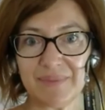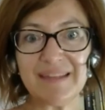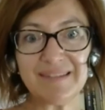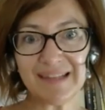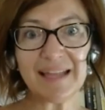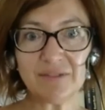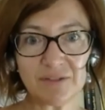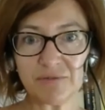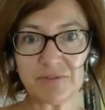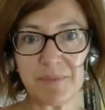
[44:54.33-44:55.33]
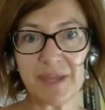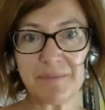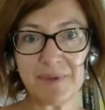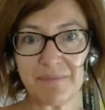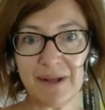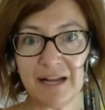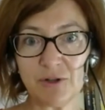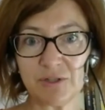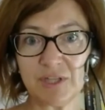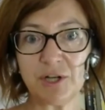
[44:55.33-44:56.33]
designs of the paper
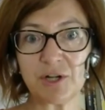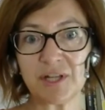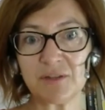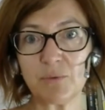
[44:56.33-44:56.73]
ballot in order